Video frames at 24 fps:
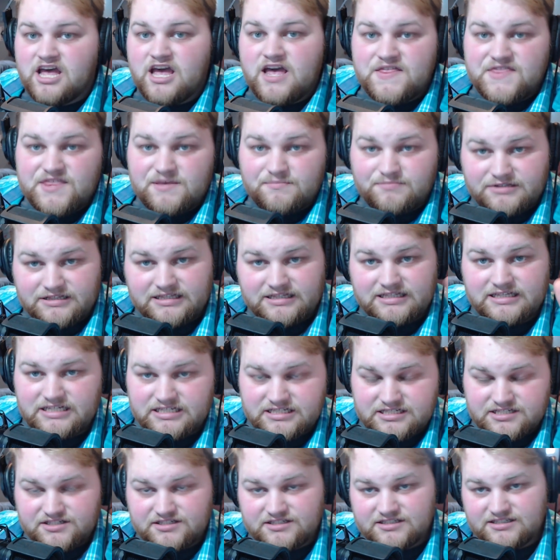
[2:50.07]
the
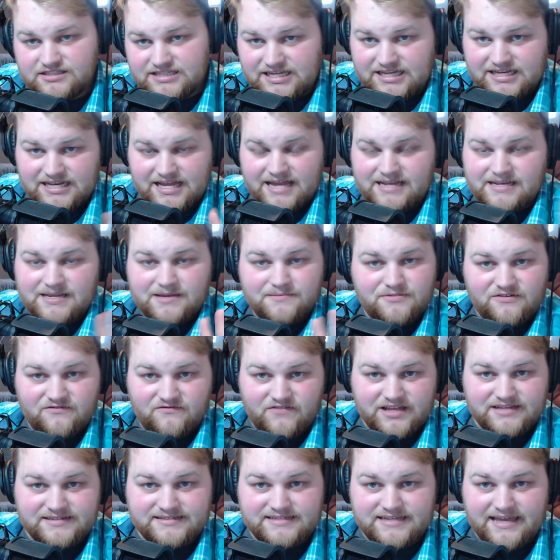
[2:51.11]
police did end up
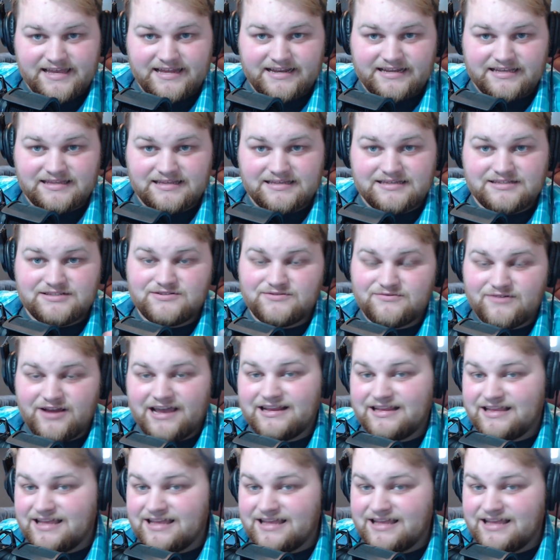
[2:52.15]
investigating this, right?